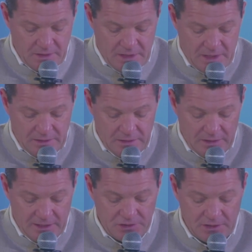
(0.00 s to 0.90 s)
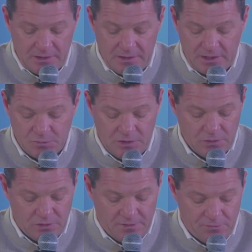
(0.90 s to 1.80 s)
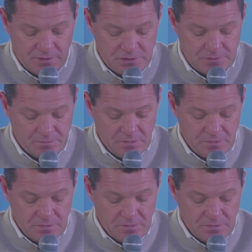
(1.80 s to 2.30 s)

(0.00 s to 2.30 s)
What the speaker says: and the last year has been no difference.